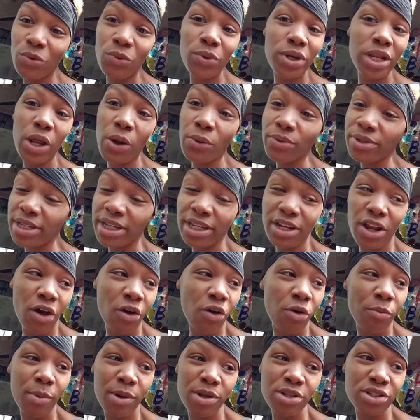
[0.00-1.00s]
We don't need a
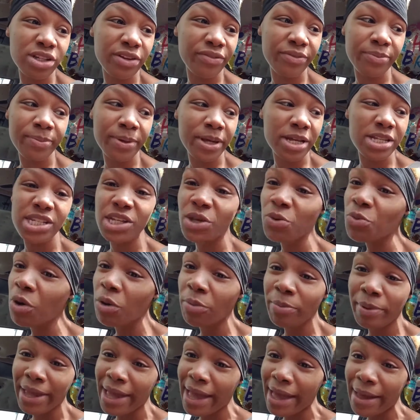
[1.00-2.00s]
whole bunch of them because he
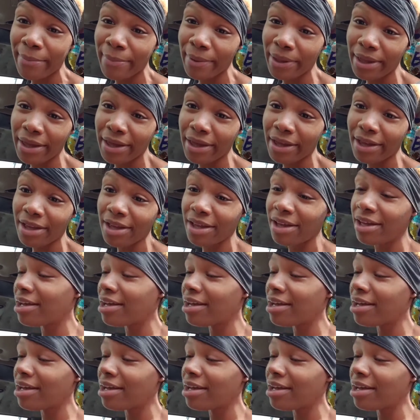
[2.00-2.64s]
won't be happy.